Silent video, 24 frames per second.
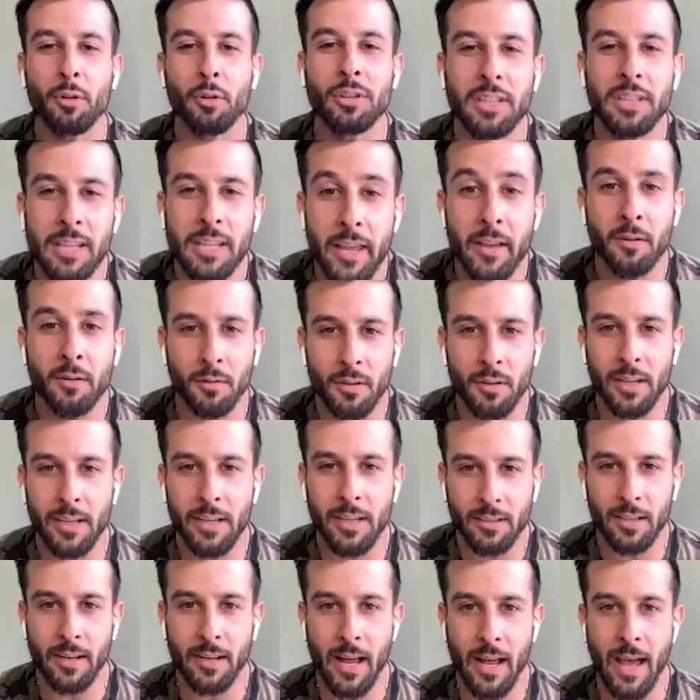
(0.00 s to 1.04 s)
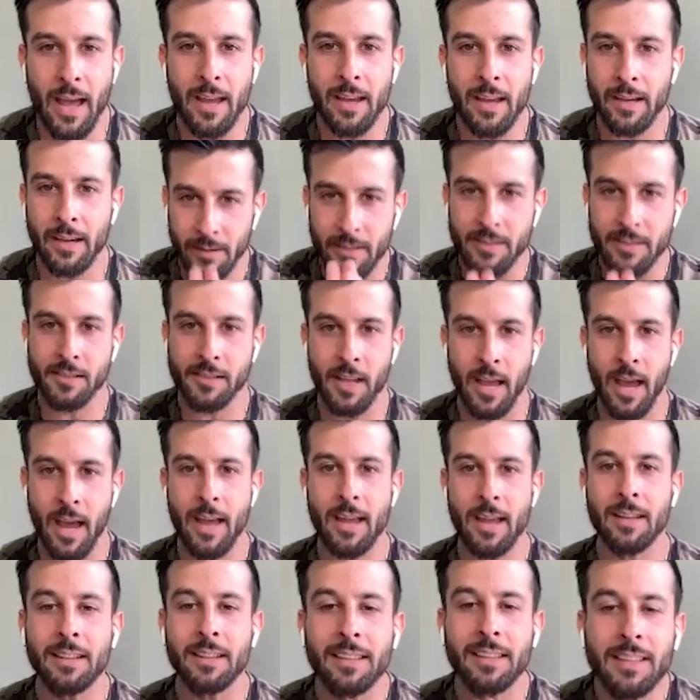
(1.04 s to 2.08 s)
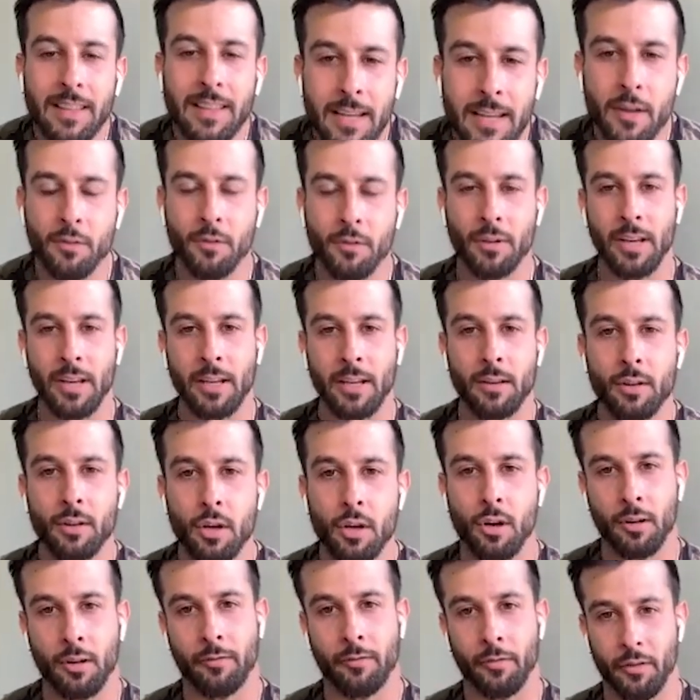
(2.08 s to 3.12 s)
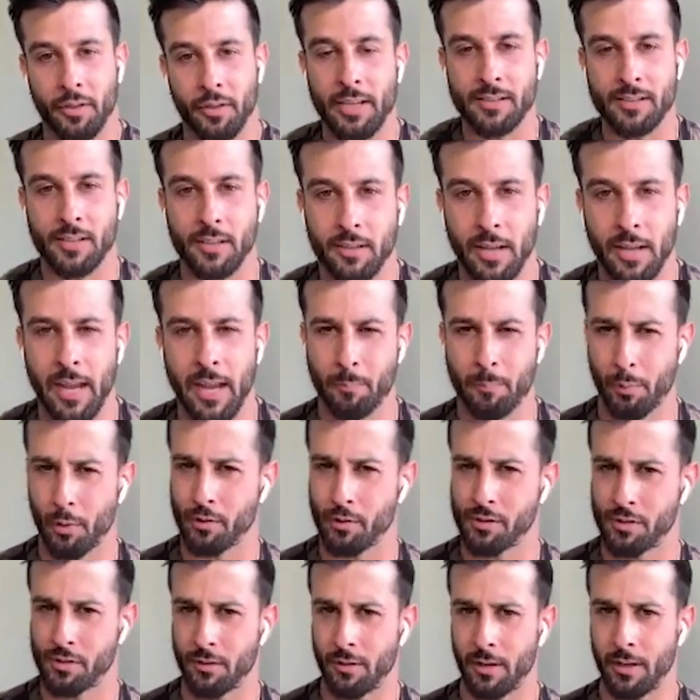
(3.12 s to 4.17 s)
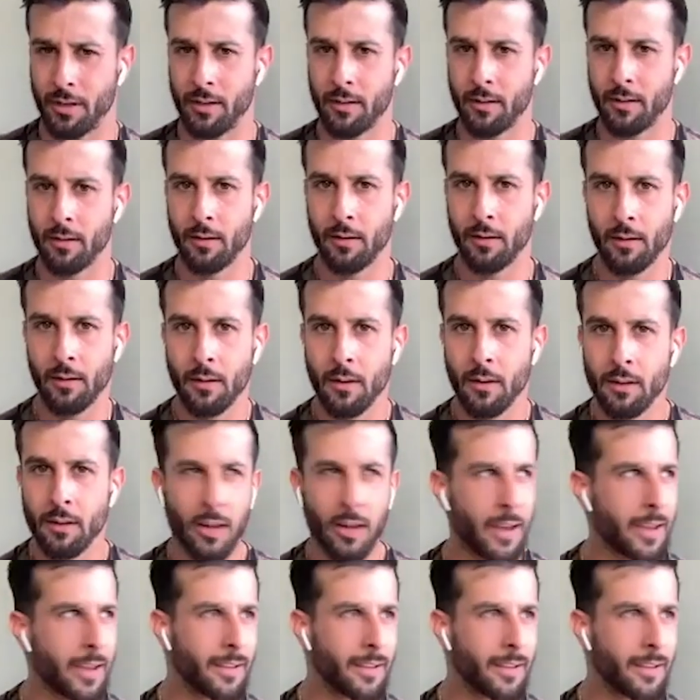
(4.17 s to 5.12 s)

literally today, in this day, literally look for things to take personally. Like,